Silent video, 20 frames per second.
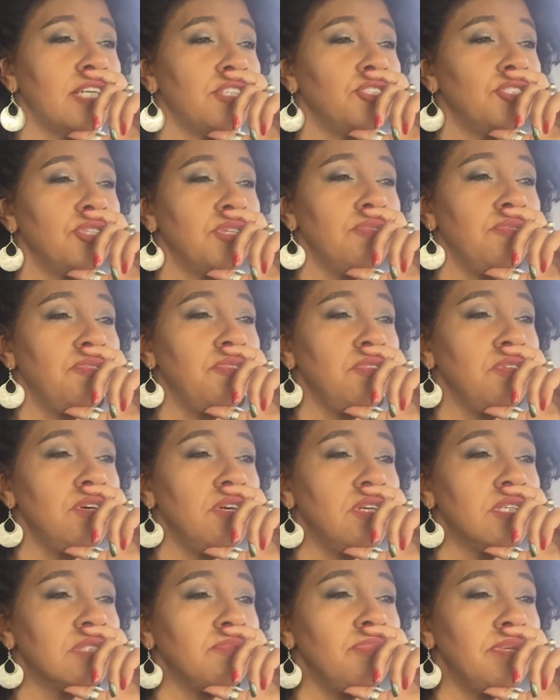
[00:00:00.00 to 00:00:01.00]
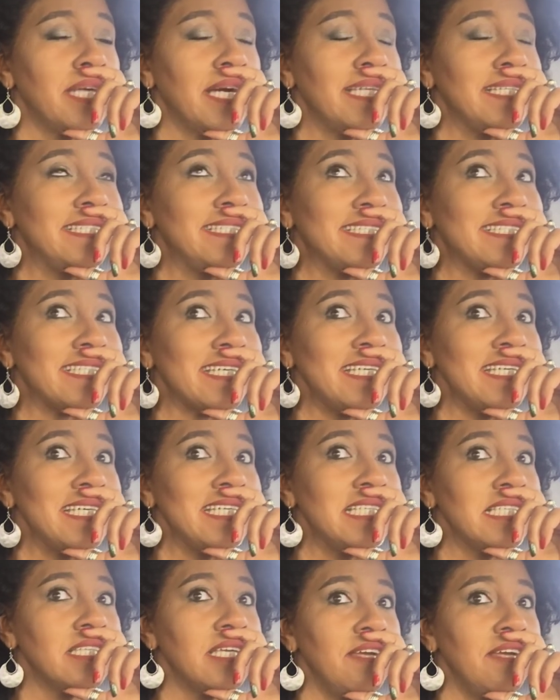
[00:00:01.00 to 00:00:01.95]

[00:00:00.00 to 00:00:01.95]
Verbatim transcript: I should have looked, but I didn't